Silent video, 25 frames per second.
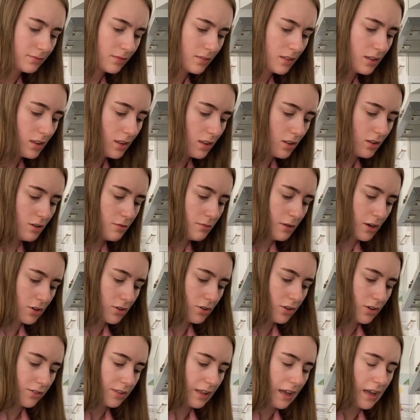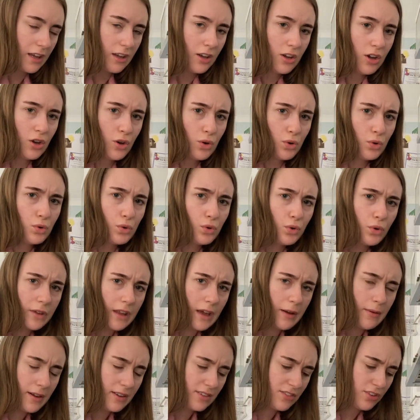Oh my god, that. Oh,
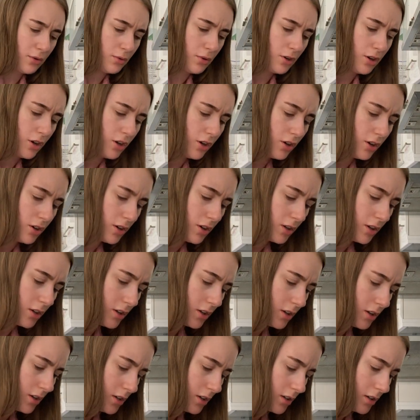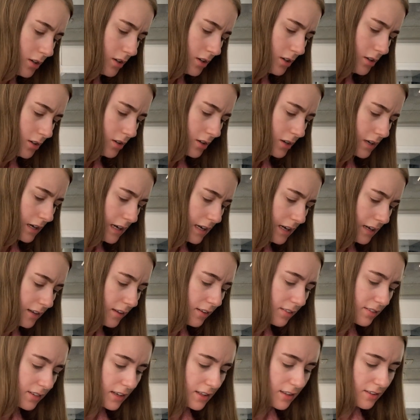they were too hot,
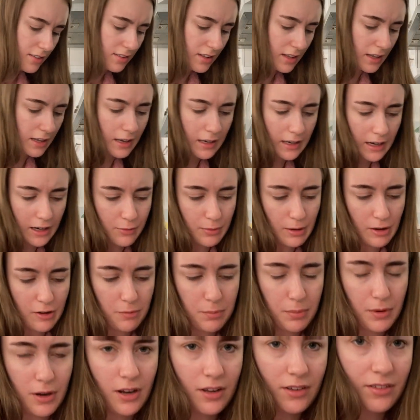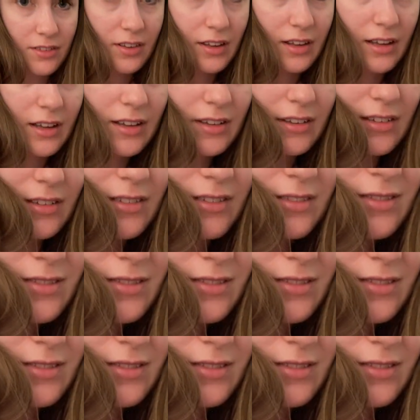guys. Can you see like where I burnt it?